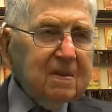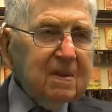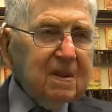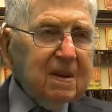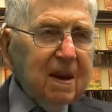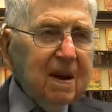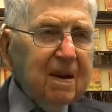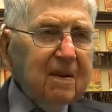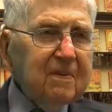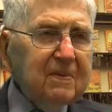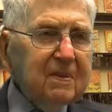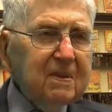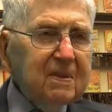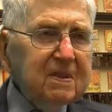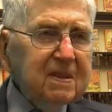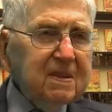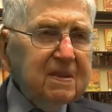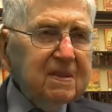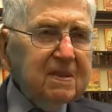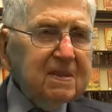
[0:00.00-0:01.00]

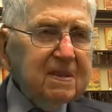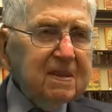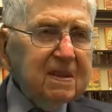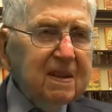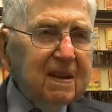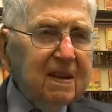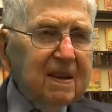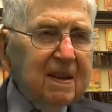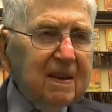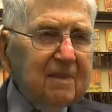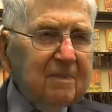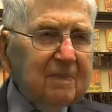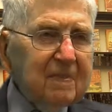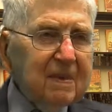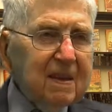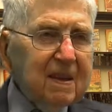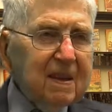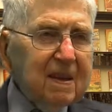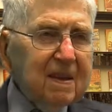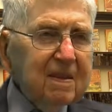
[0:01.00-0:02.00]
carefulness
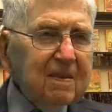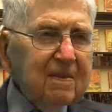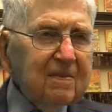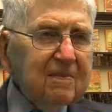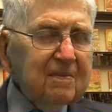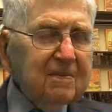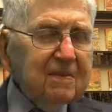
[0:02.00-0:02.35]
in